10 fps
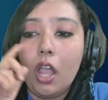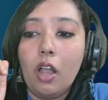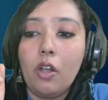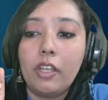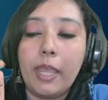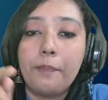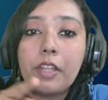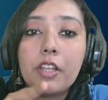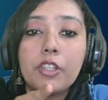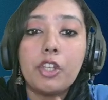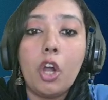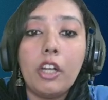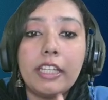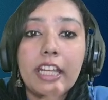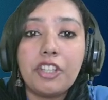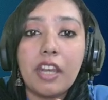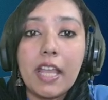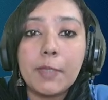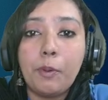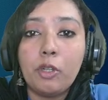Okay, so teacher
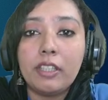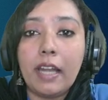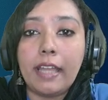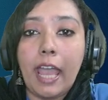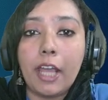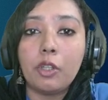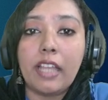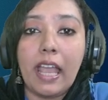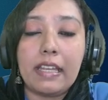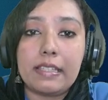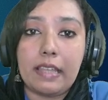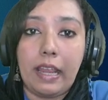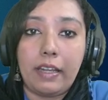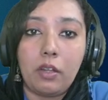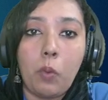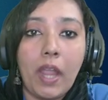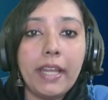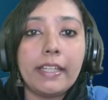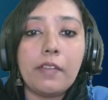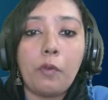has put that arrow that side. Why
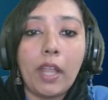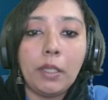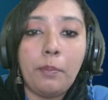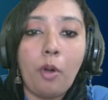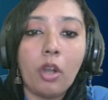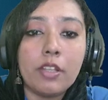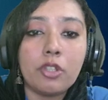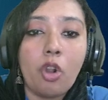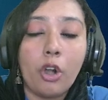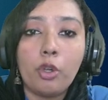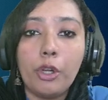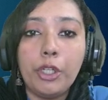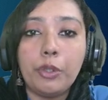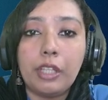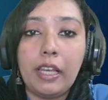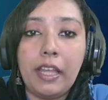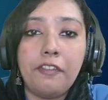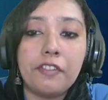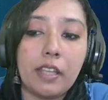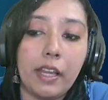the ball is not going to the
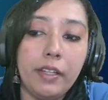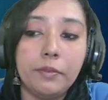left side?